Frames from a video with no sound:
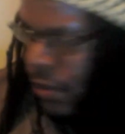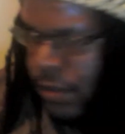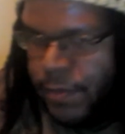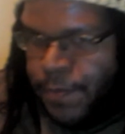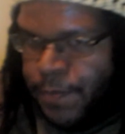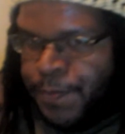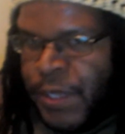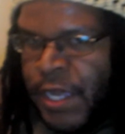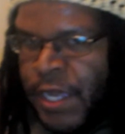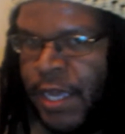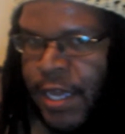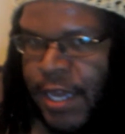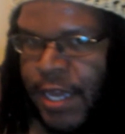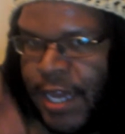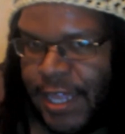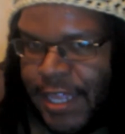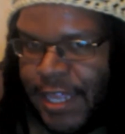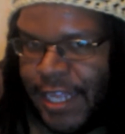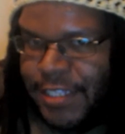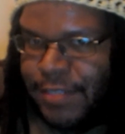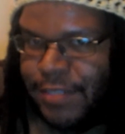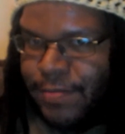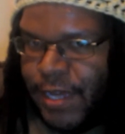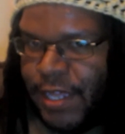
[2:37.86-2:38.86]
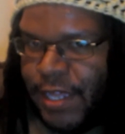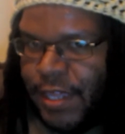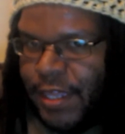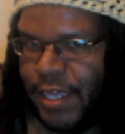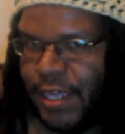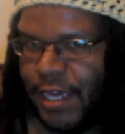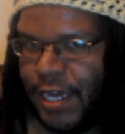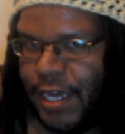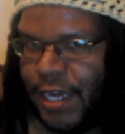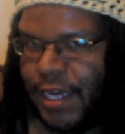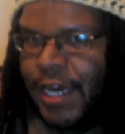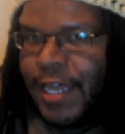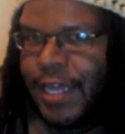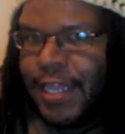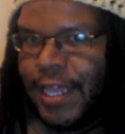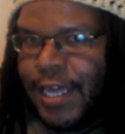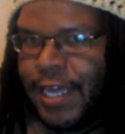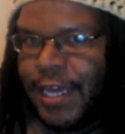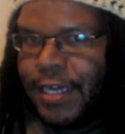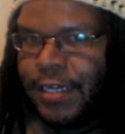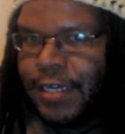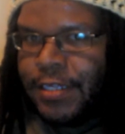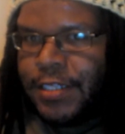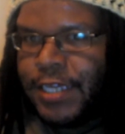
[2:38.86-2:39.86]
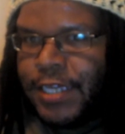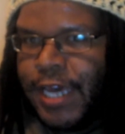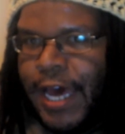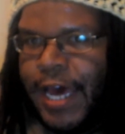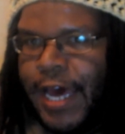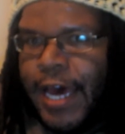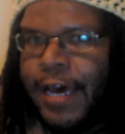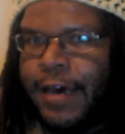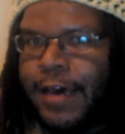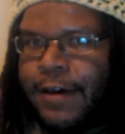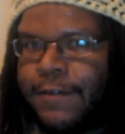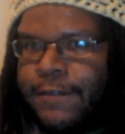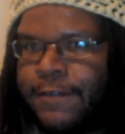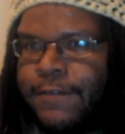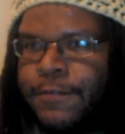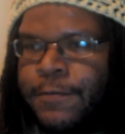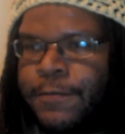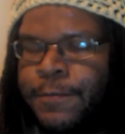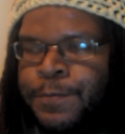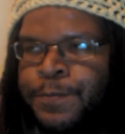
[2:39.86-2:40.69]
it. And that's my thing. I like to have